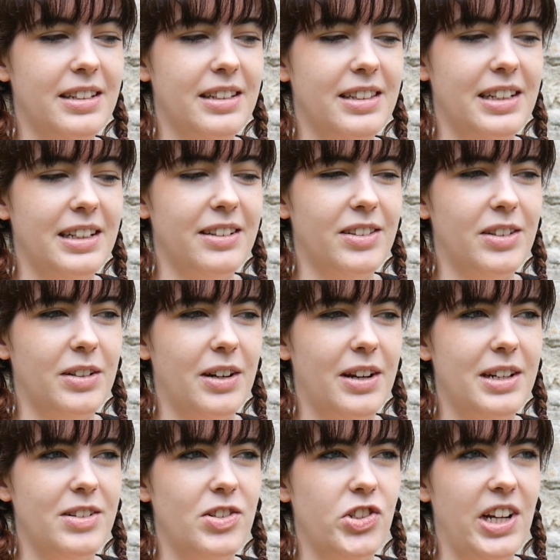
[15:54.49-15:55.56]
I think some kind
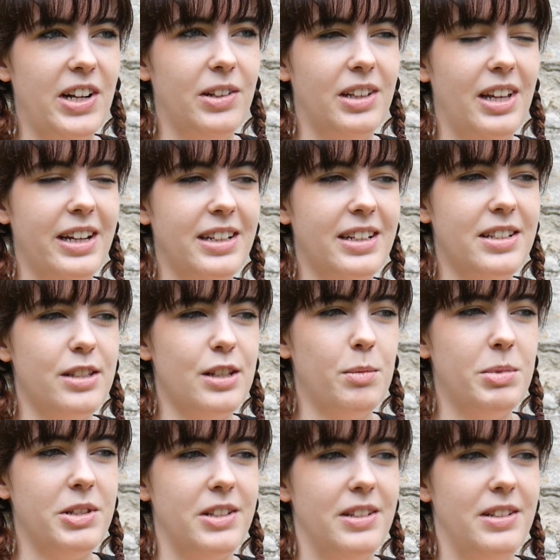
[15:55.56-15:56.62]
of gel-like
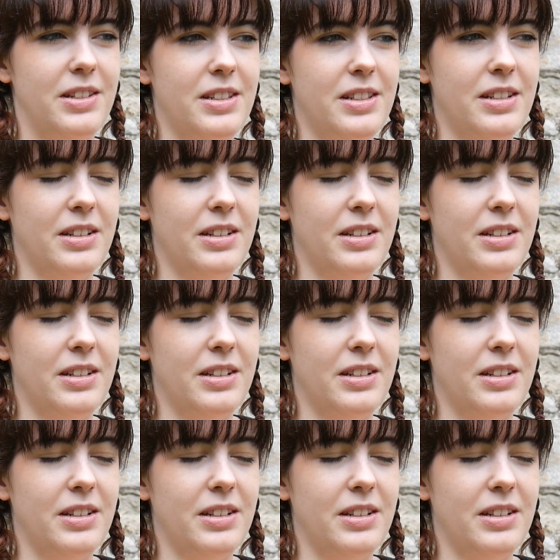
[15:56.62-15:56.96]
substance